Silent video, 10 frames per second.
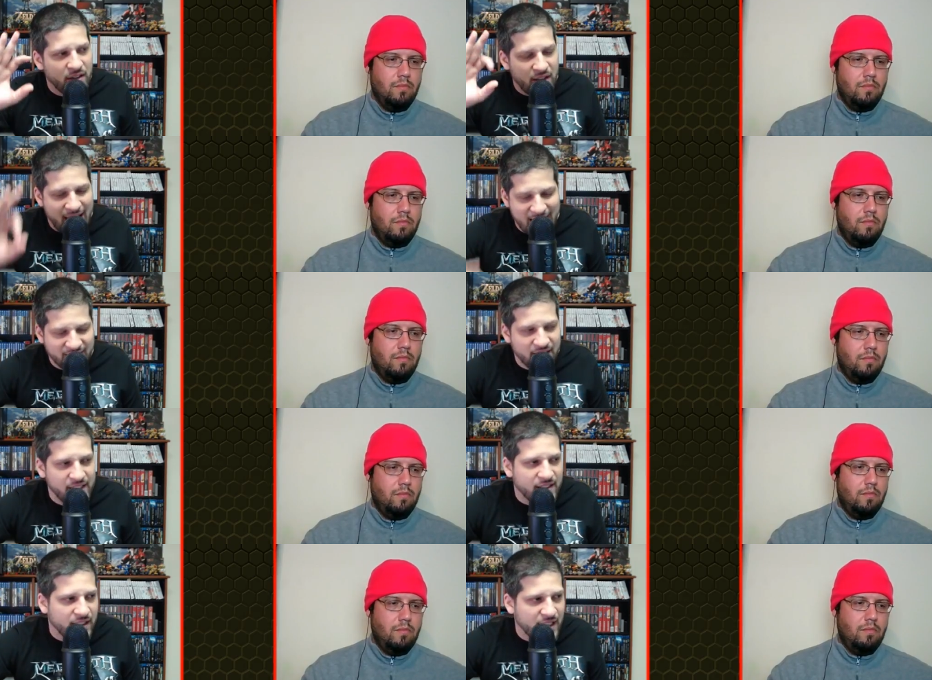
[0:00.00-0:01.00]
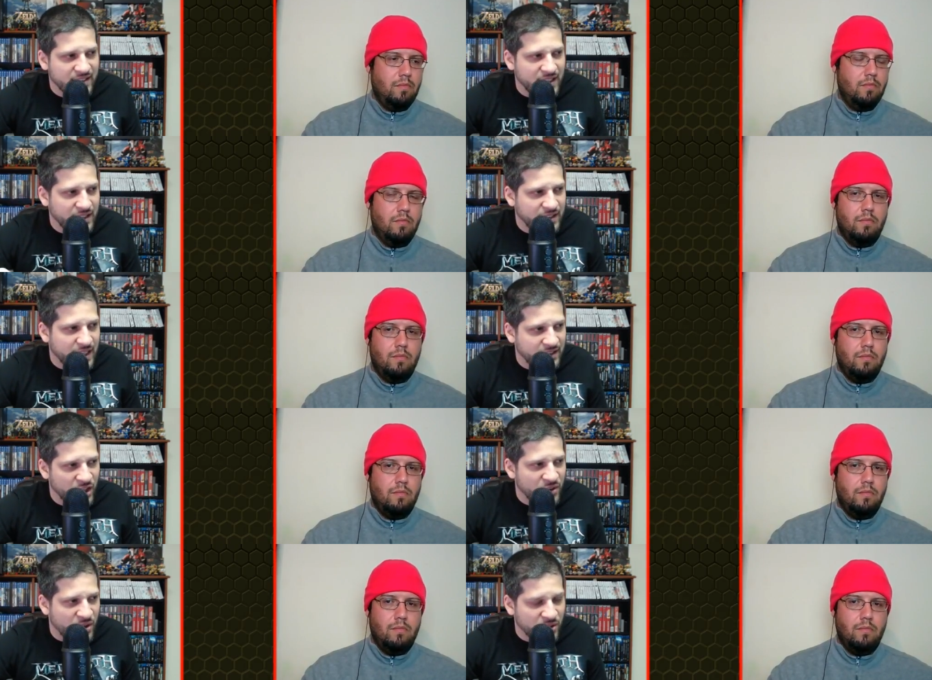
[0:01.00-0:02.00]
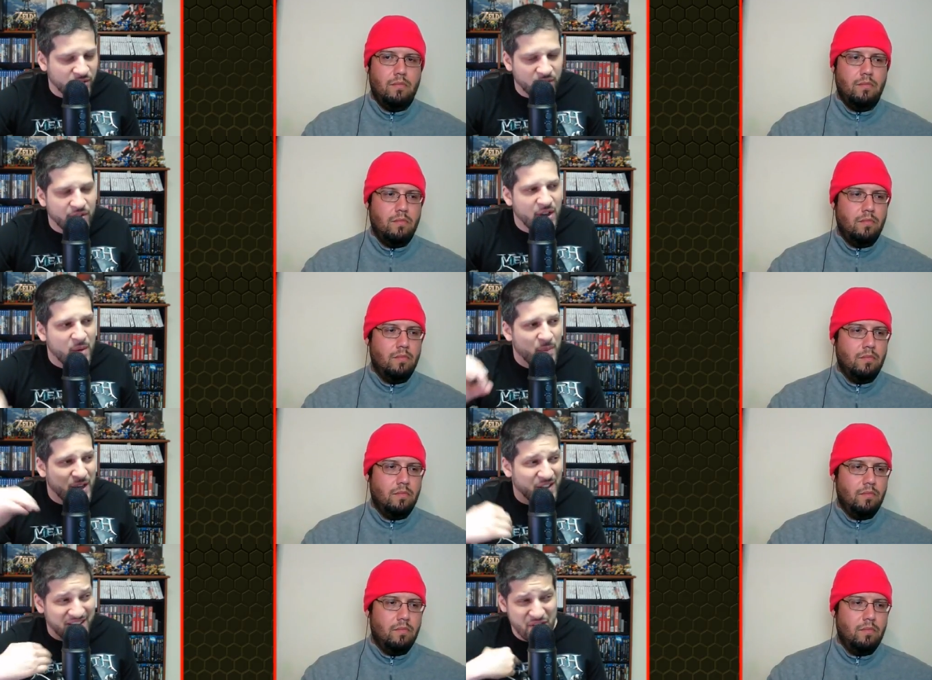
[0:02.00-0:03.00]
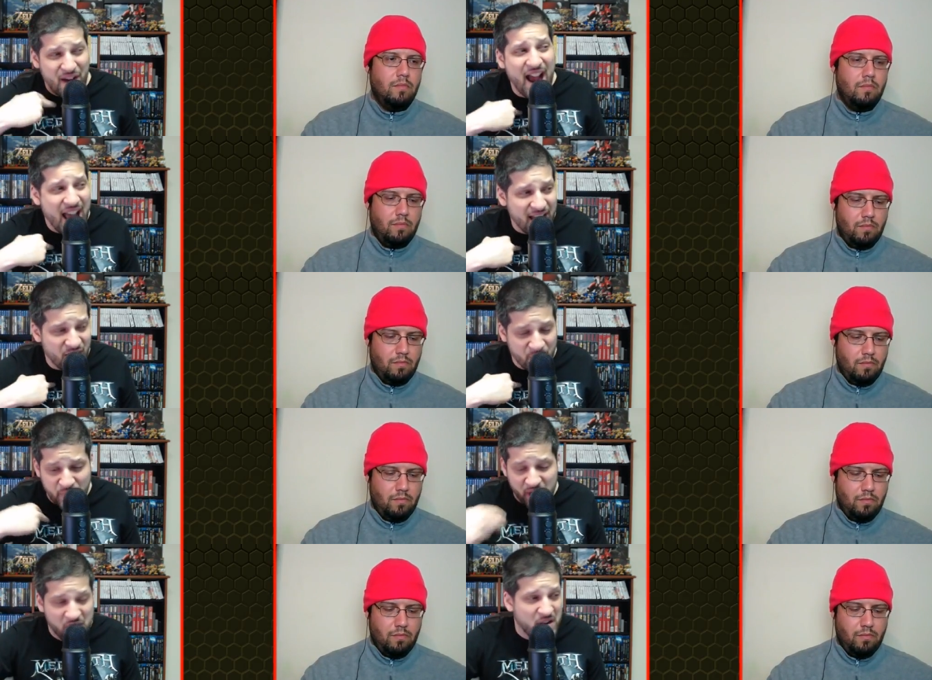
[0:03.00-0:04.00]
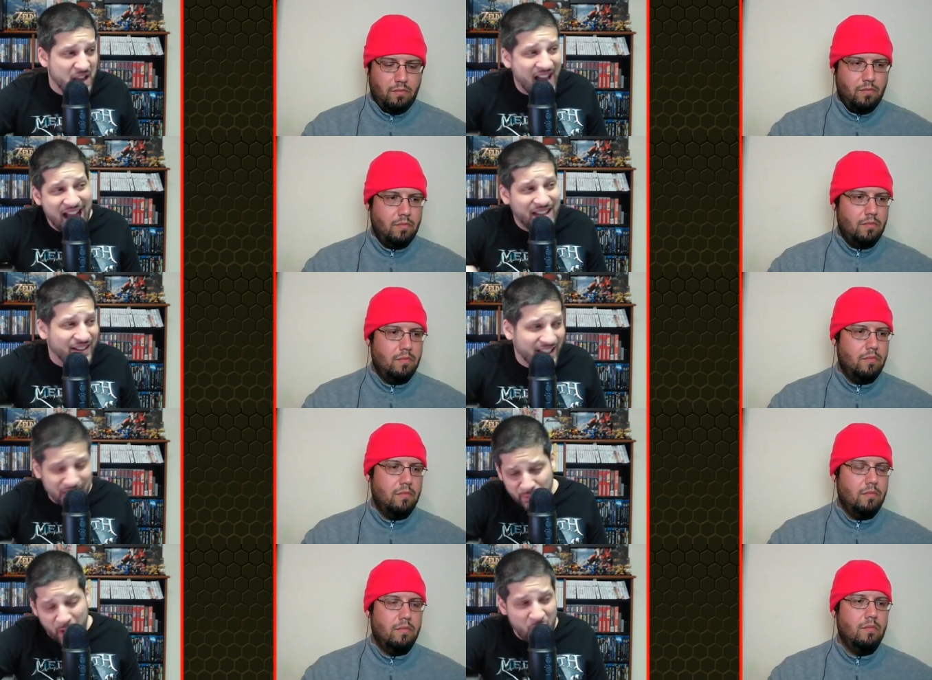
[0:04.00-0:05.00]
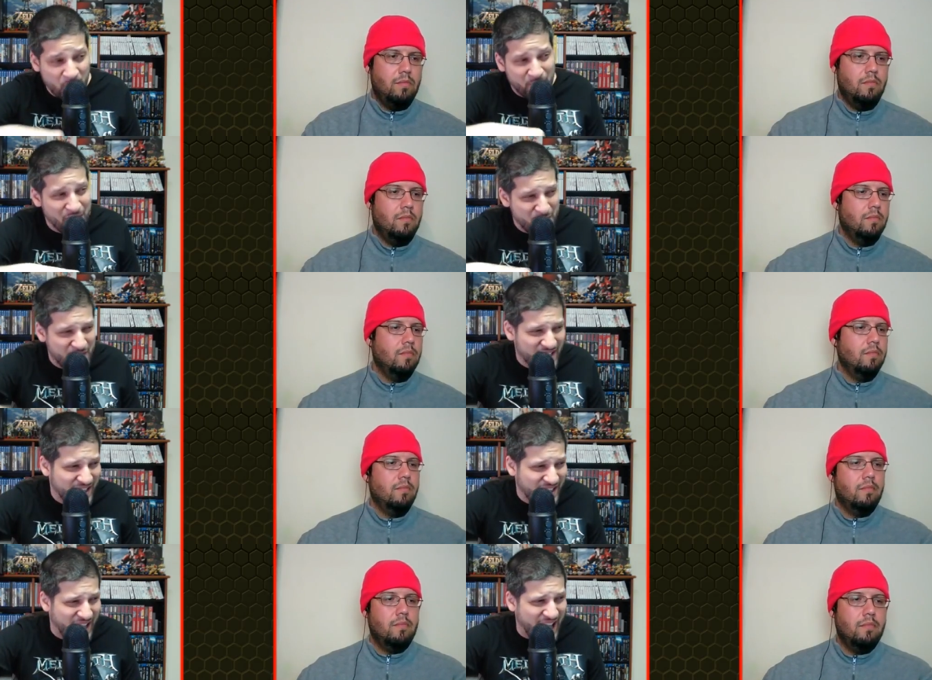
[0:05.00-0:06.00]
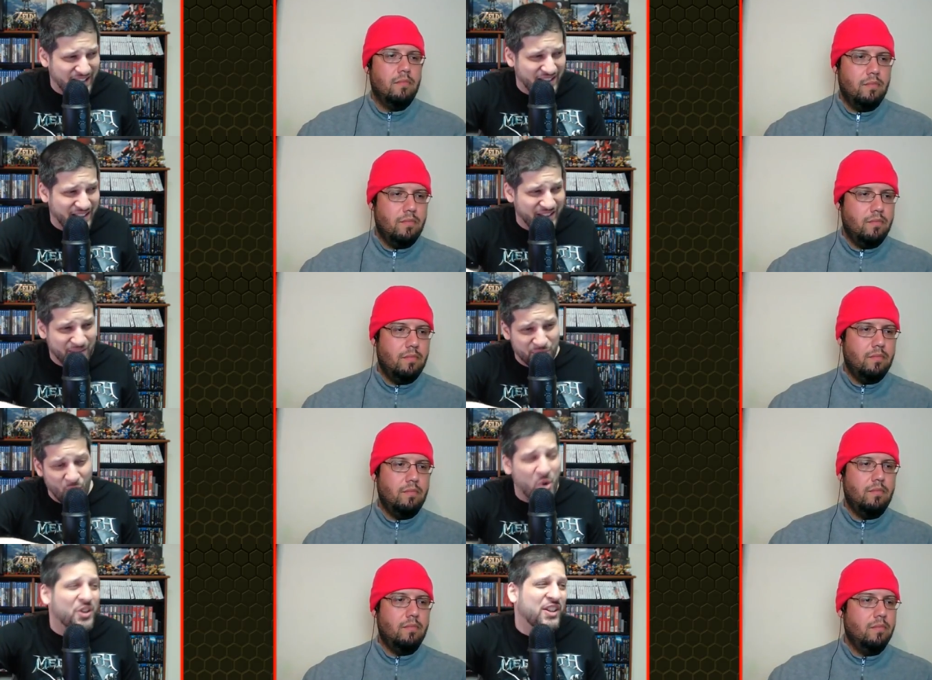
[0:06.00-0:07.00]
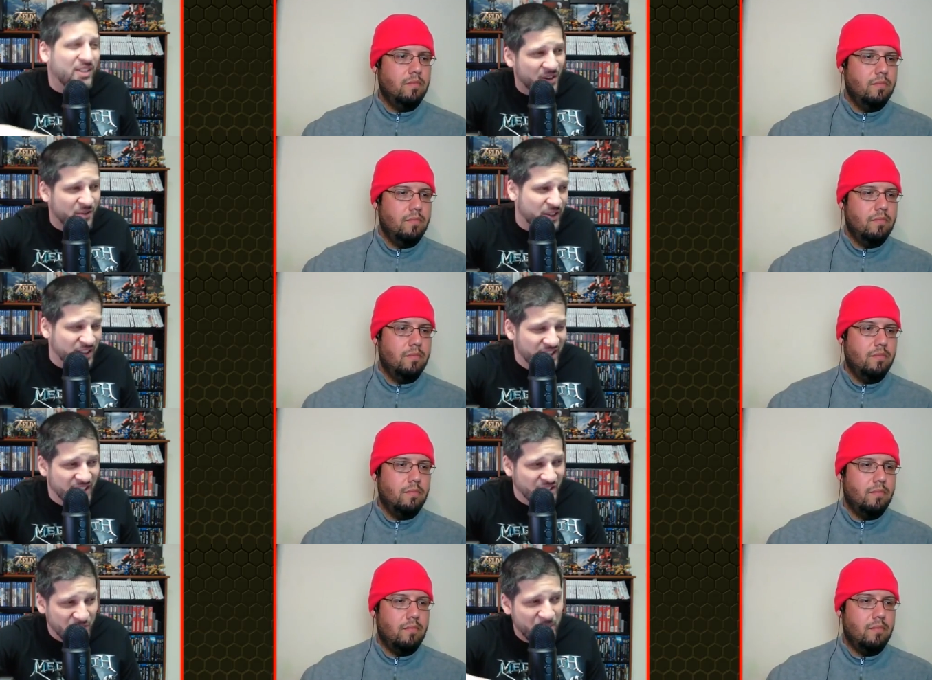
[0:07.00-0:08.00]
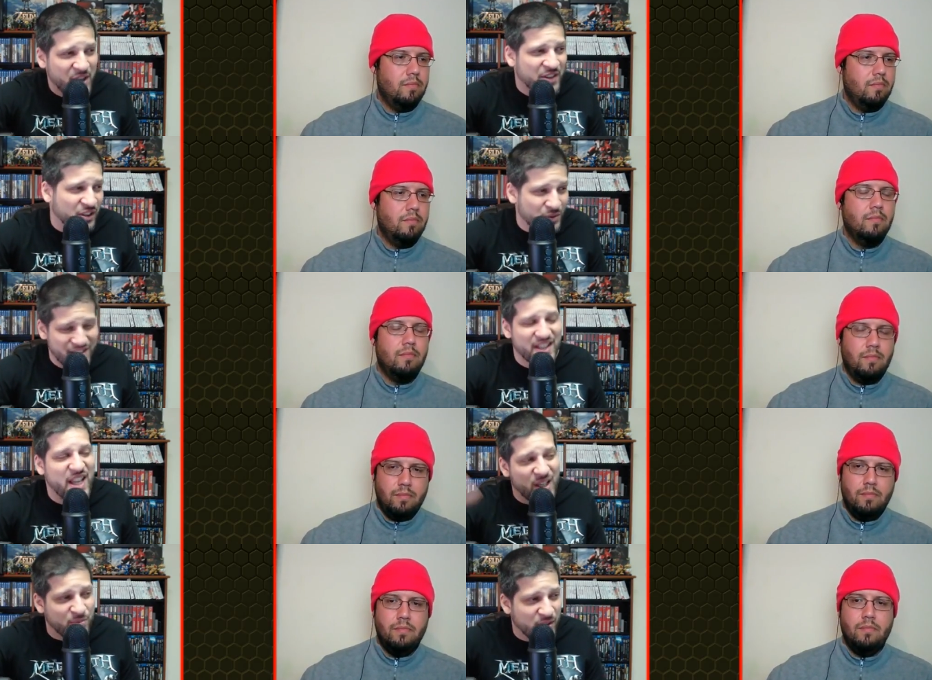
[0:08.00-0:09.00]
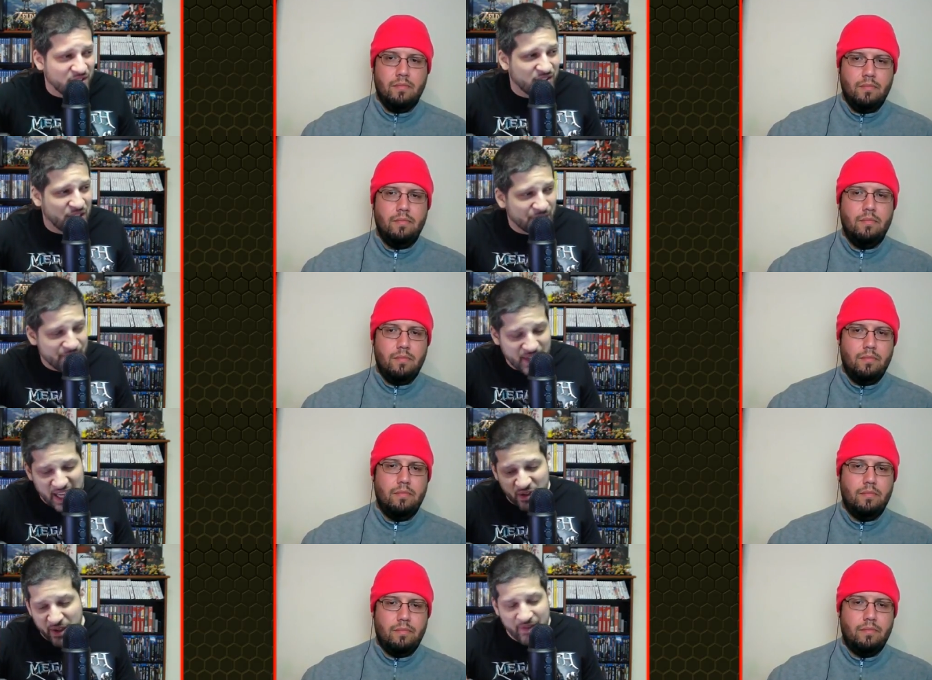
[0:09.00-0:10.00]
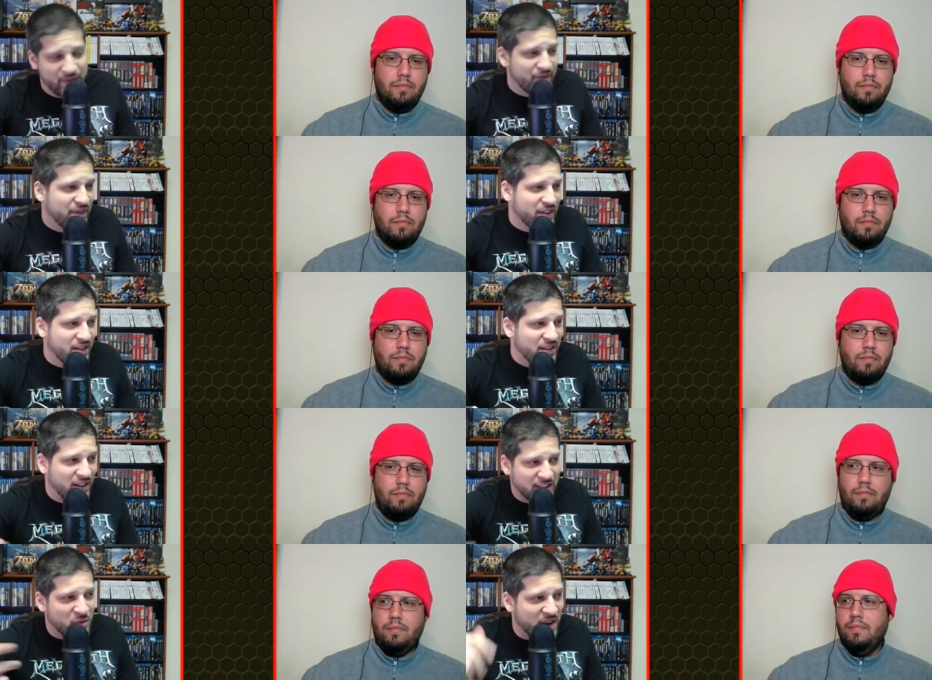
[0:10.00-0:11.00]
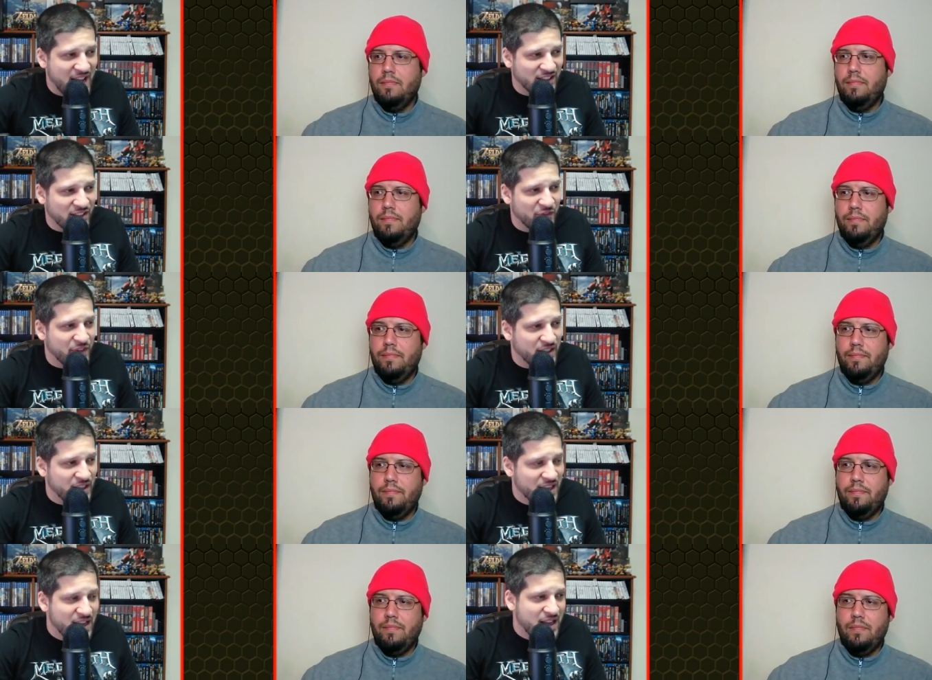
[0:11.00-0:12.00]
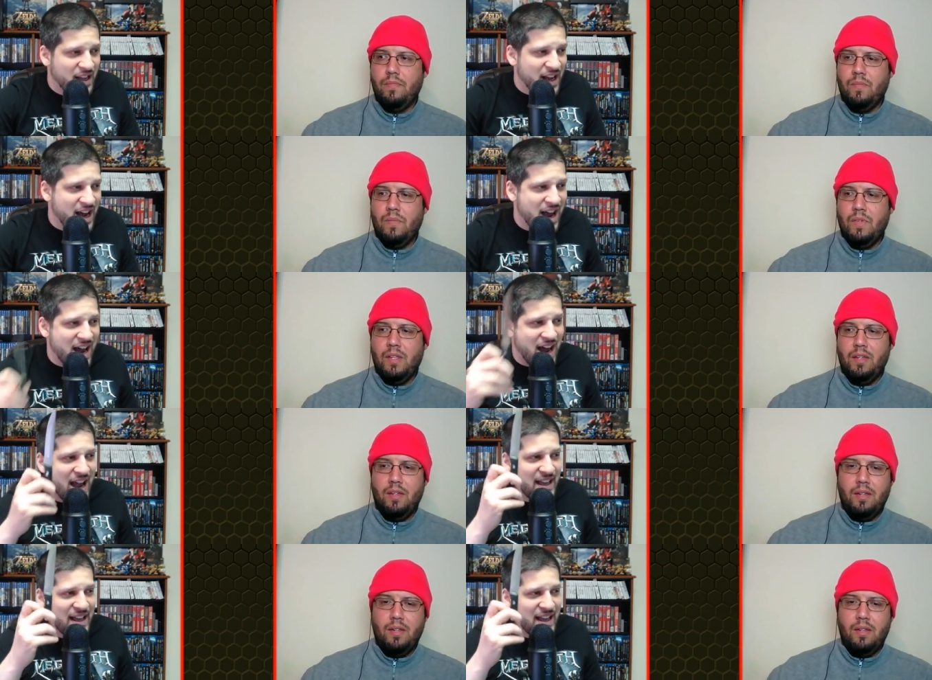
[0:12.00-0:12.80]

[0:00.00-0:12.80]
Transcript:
Speaker 1: as the other consoles, because if I had an opinion, I think Spyro it has more deserving to be on the Switch than the Xbox. So anyway, unless you want to add something, I